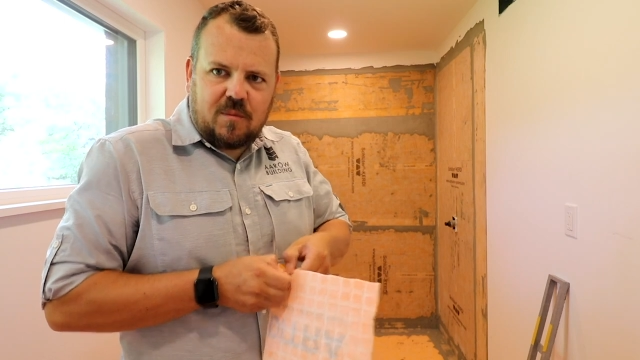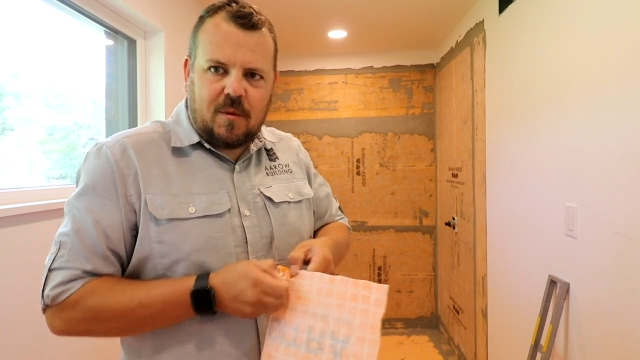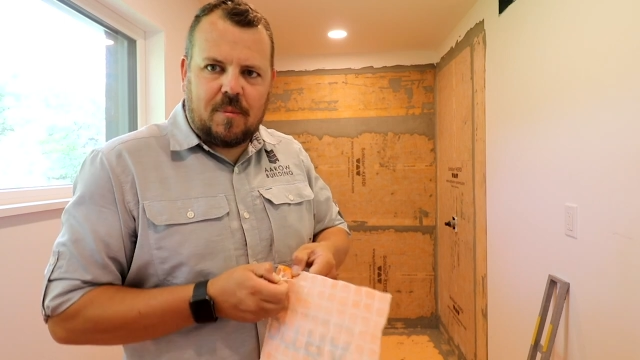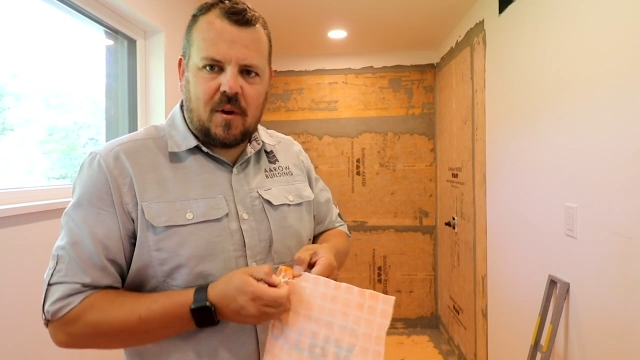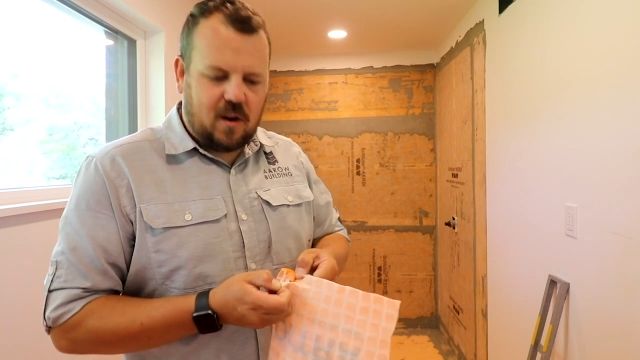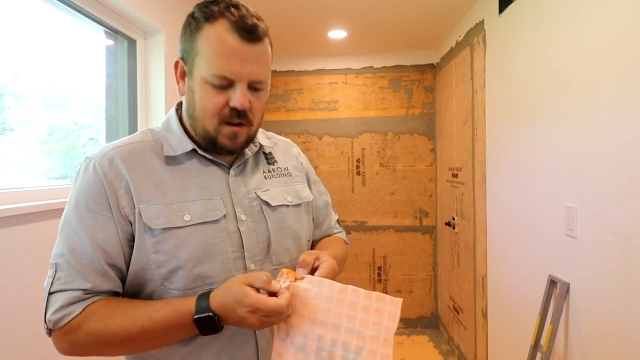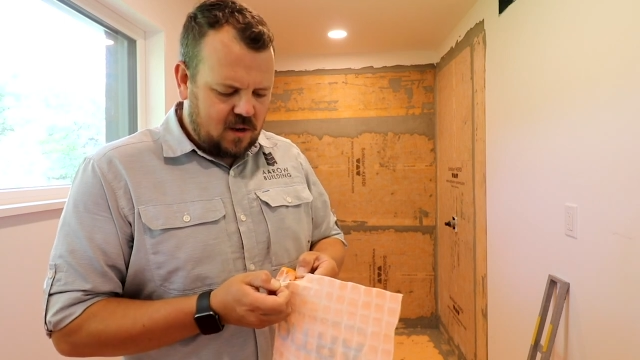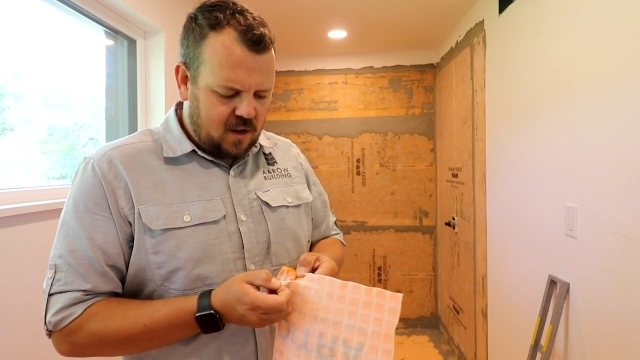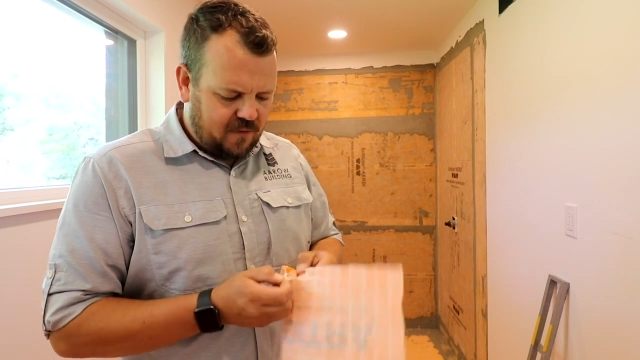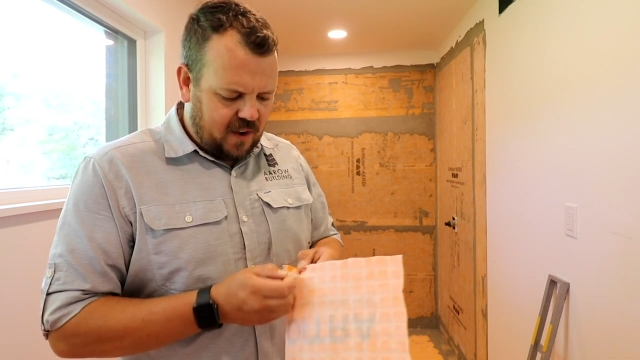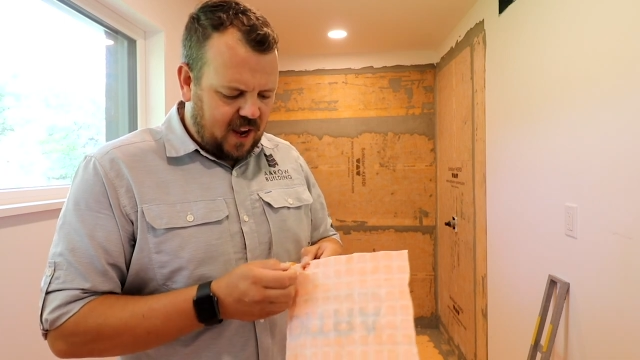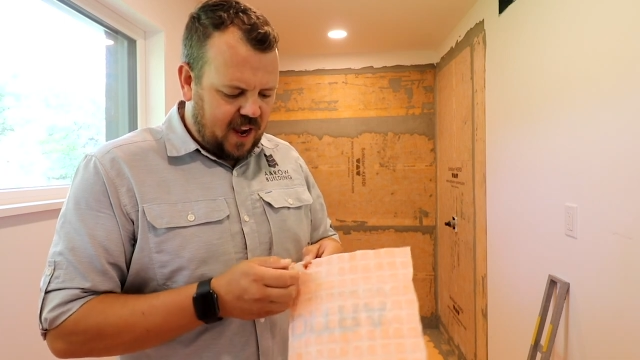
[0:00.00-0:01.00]
them
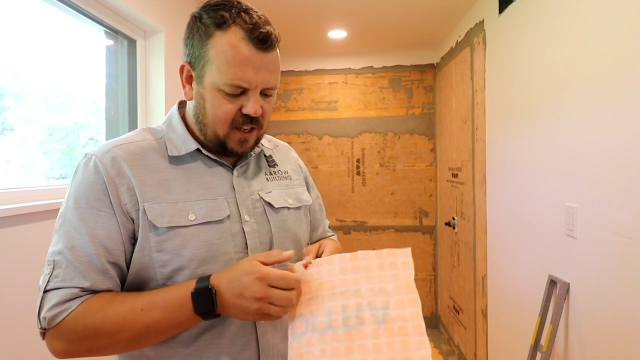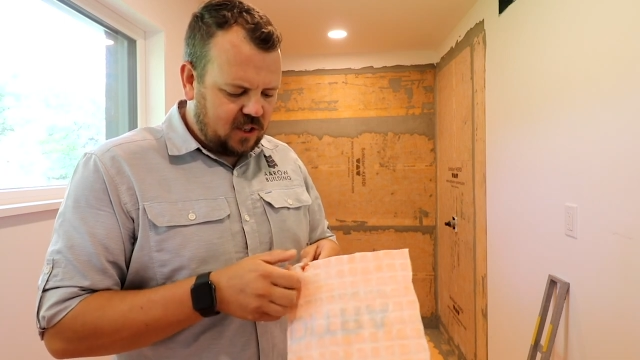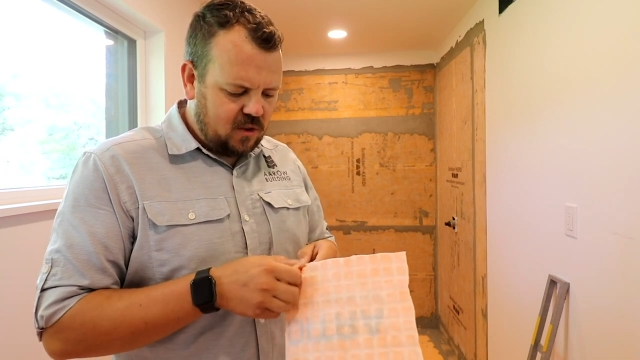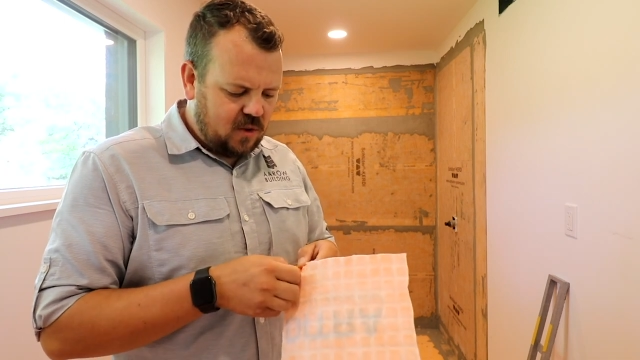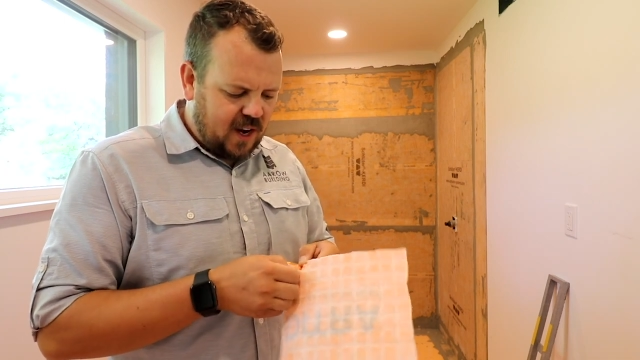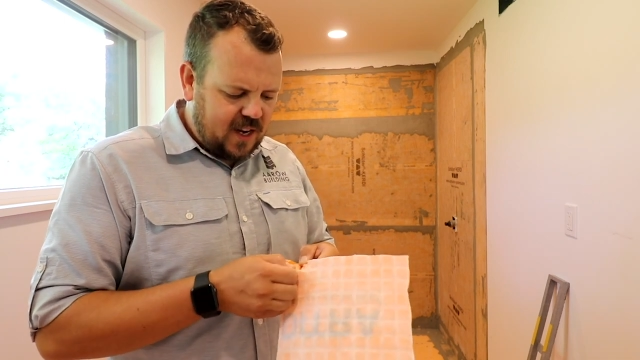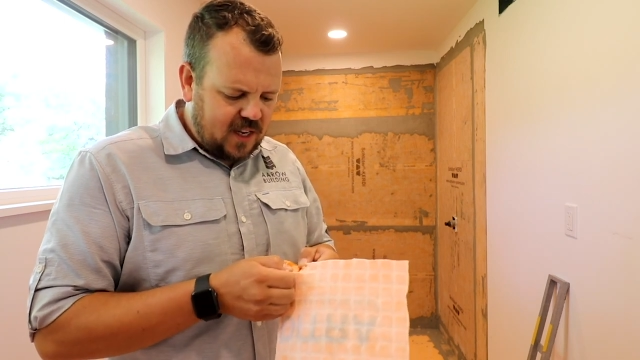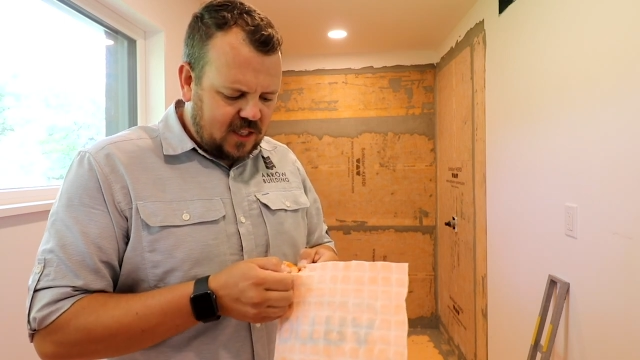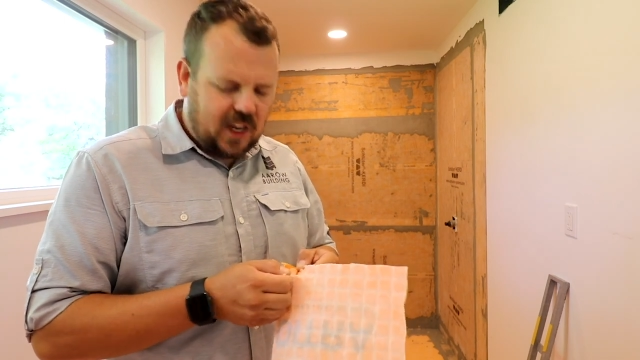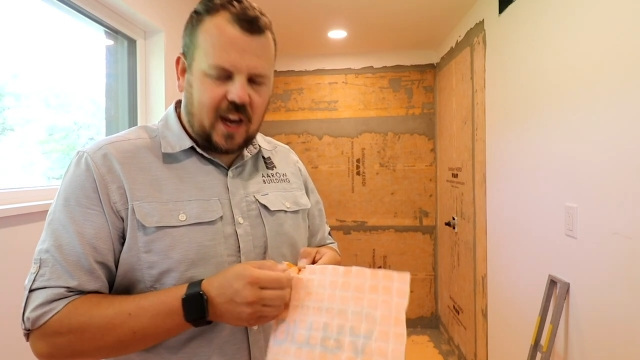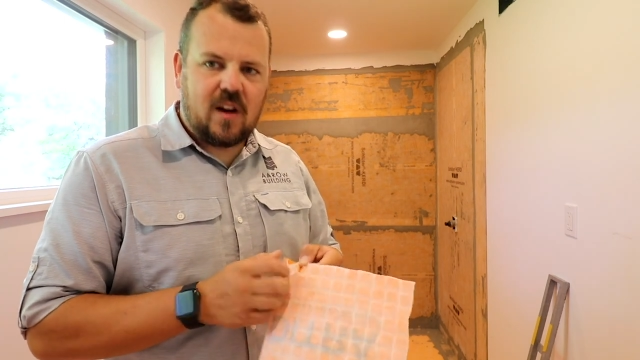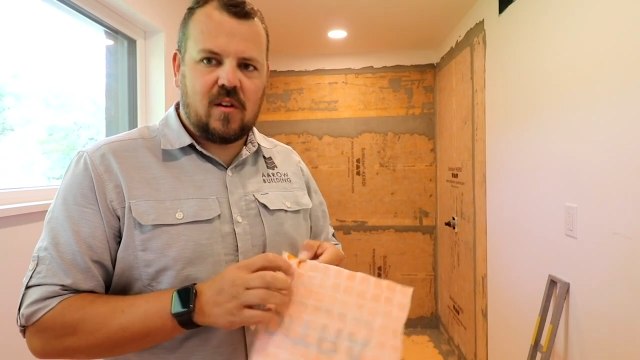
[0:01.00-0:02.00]
apart if I had to. I
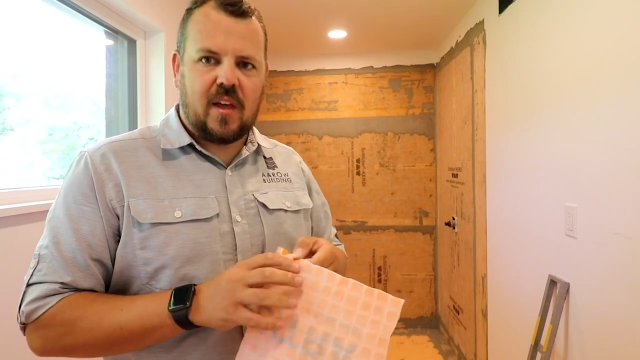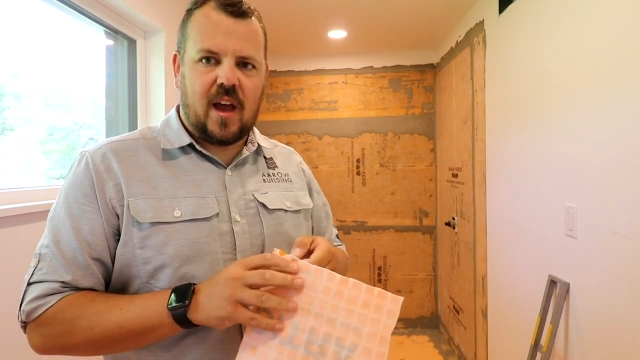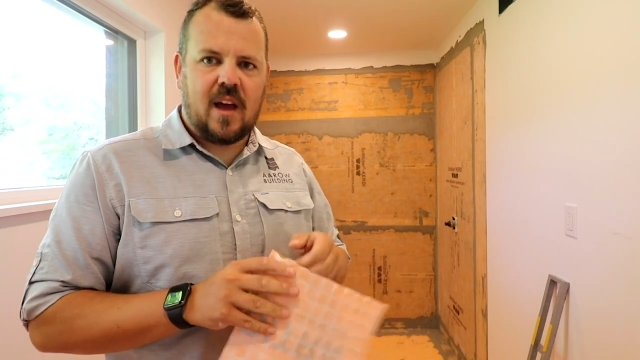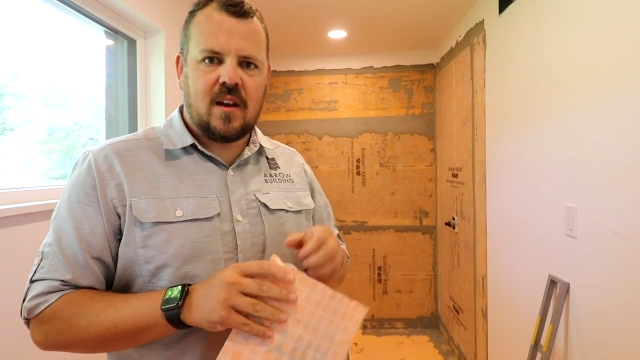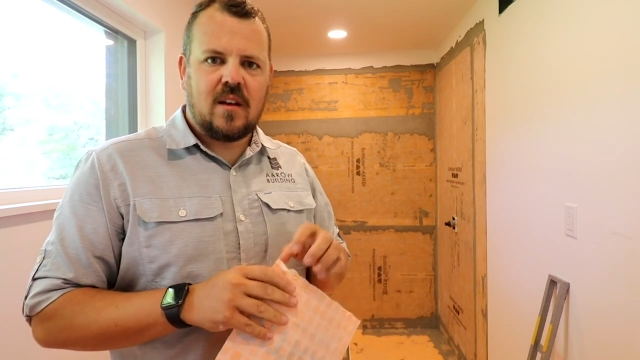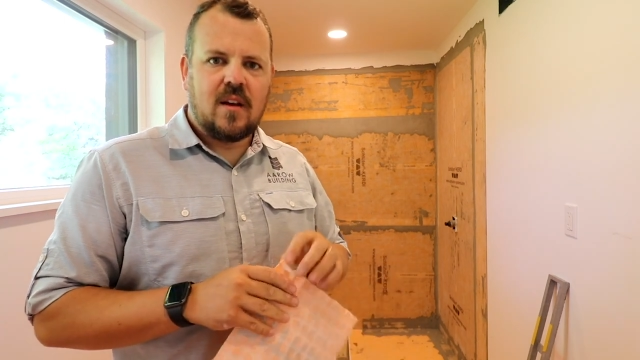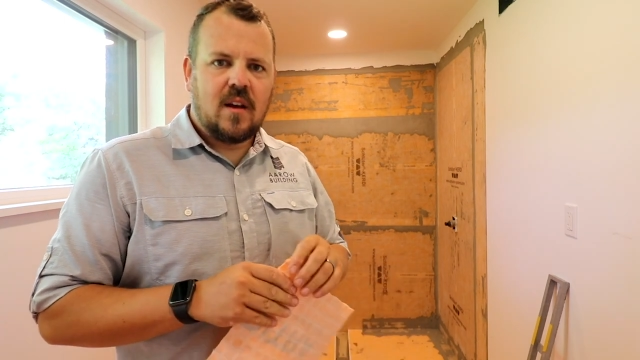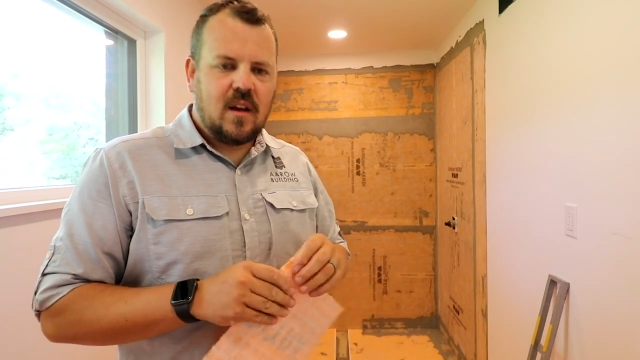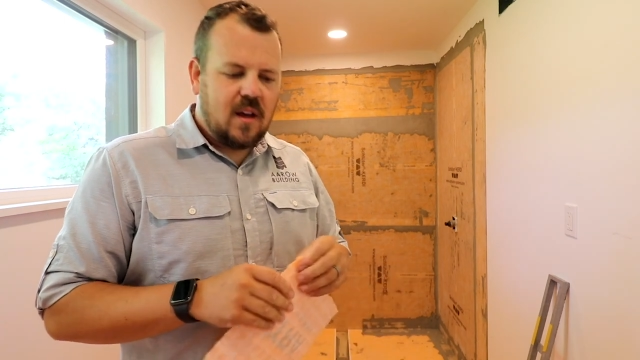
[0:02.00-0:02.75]
can tear that.